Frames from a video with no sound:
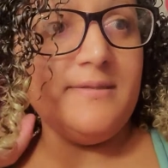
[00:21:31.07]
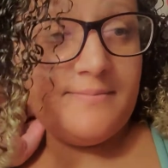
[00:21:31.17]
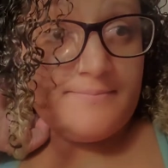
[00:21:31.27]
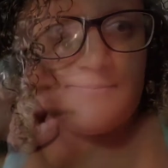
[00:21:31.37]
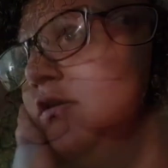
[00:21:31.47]

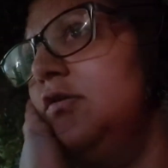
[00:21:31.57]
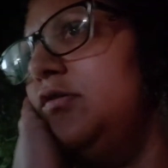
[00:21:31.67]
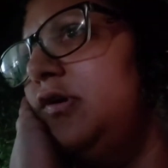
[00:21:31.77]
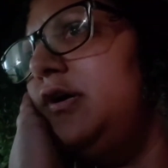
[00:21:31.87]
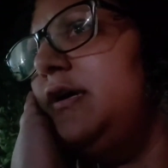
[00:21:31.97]

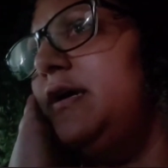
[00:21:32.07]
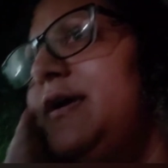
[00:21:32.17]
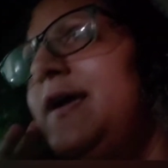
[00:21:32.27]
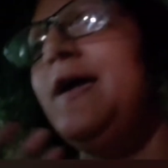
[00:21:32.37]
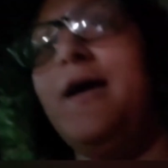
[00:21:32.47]
So
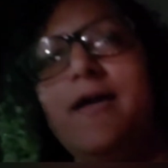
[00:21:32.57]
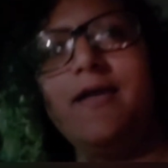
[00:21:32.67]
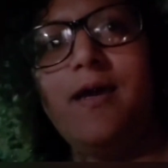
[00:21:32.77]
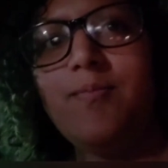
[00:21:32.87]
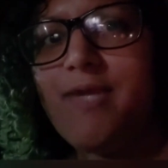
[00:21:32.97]
I
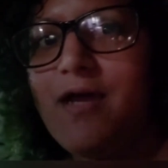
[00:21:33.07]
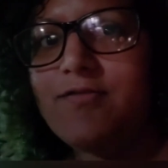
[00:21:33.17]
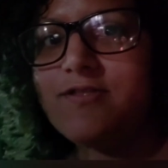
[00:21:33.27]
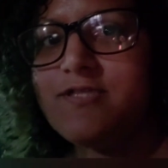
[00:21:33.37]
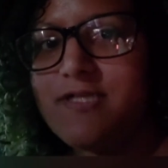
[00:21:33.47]
come
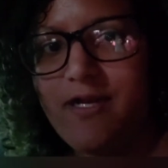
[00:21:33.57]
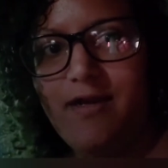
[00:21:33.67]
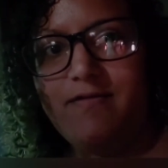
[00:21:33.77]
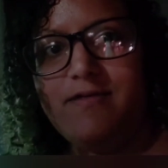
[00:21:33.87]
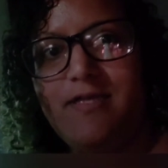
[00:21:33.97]

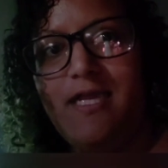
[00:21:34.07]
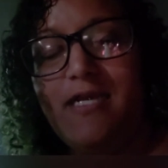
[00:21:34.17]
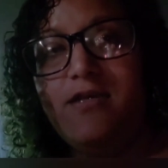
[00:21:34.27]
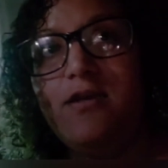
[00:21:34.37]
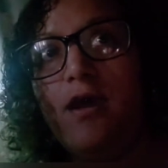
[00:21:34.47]
downstairs and I
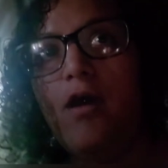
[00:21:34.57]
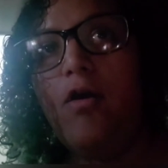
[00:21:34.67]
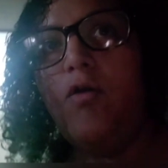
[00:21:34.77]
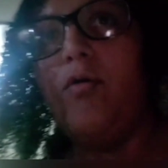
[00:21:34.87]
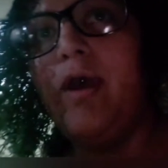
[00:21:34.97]

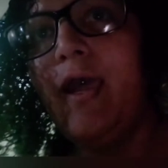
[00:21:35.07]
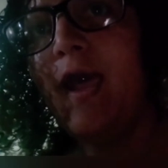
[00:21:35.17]
know